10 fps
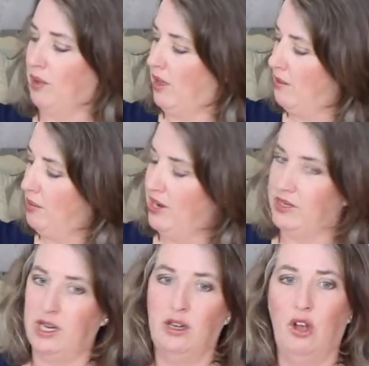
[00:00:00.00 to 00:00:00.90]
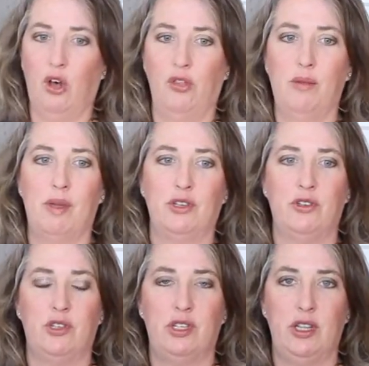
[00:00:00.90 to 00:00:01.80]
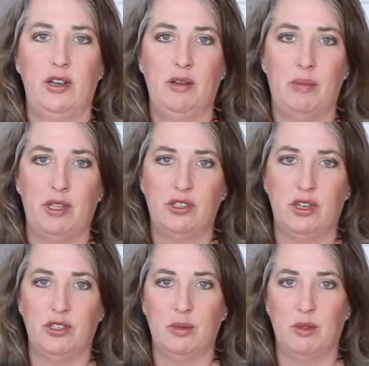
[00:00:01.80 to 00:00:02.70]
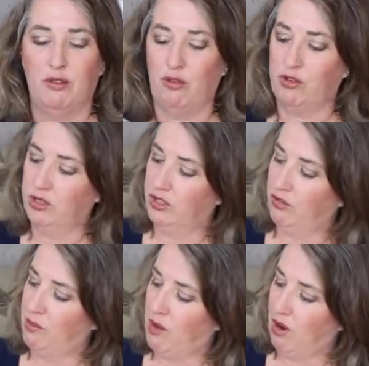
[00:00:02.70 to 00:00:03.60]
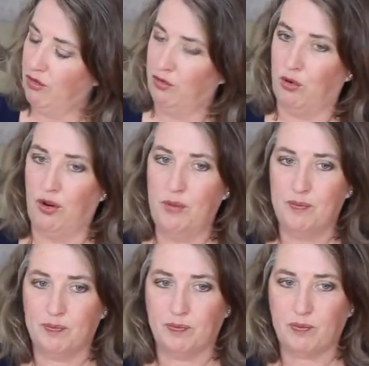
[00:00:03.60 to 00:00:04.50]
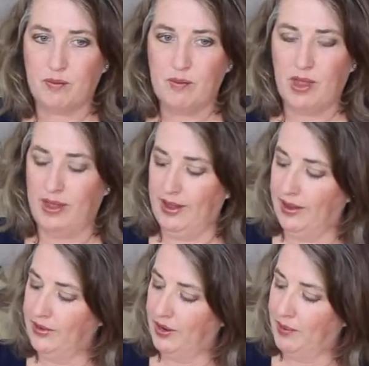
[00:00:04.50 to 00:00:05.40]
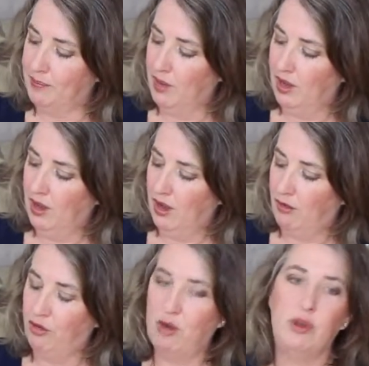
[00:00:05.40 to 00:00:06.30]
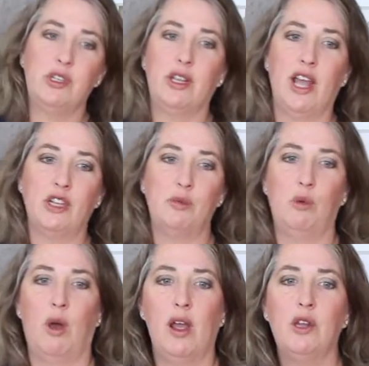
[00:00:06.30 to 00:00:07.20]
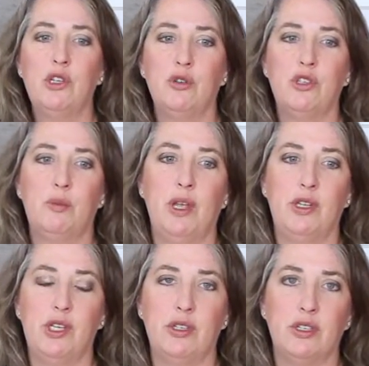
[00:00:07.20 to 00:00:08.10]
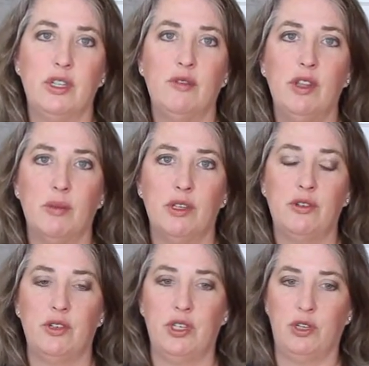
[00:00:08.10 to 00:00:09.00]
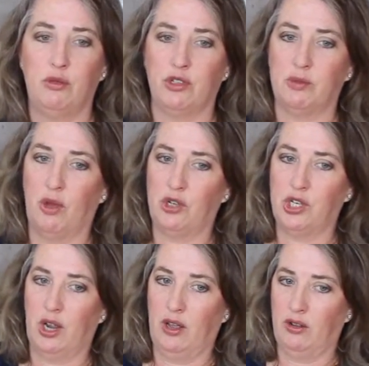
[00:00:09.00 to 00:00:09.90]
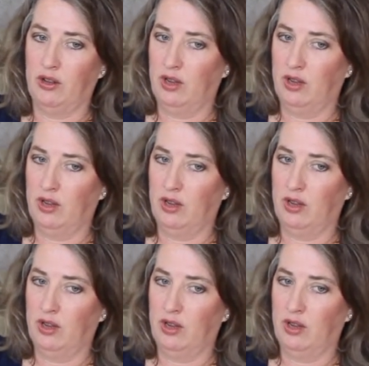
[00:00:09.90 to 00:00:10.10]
um, painting called The Mustard Seed based on some of the verses from Mark 4. And um, a friend recently asked me why I chose to paint Jesus giving the mustard seed to a small child.